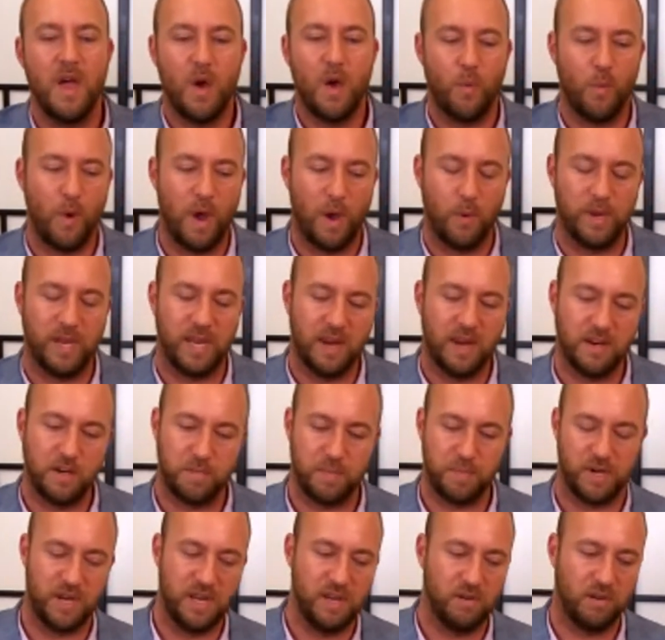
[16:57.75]
Well, we get into
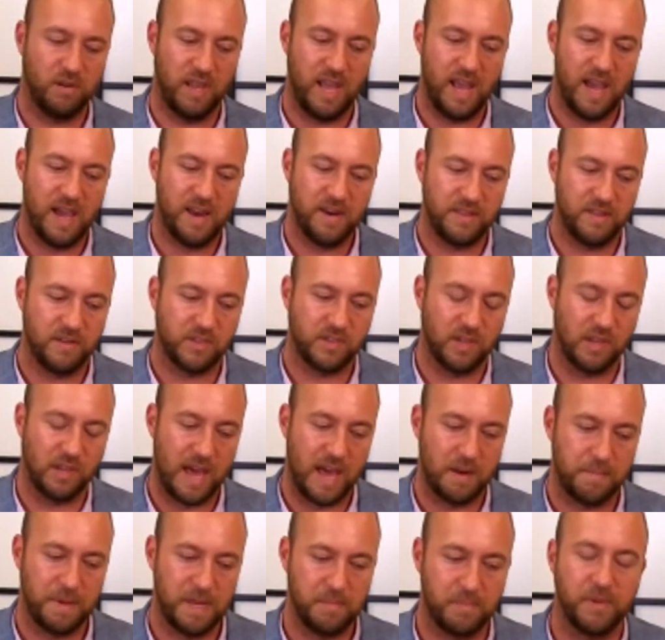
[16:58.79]
pineal gland, there's a lot
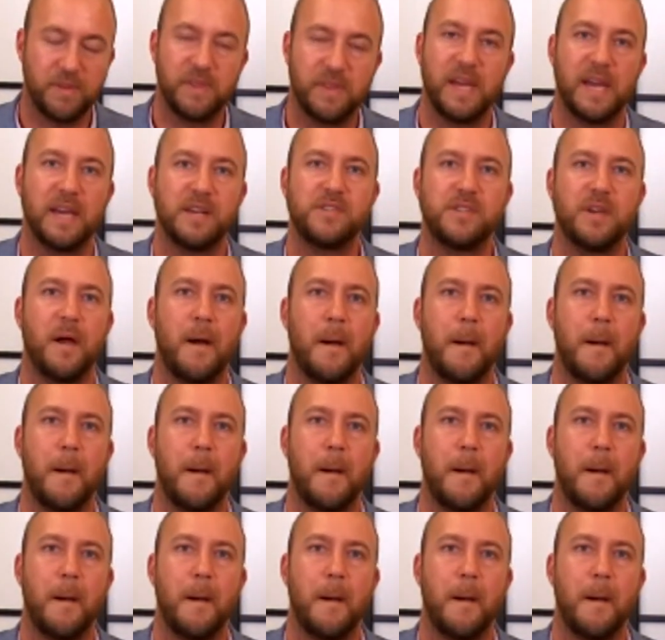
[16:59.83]
of people that,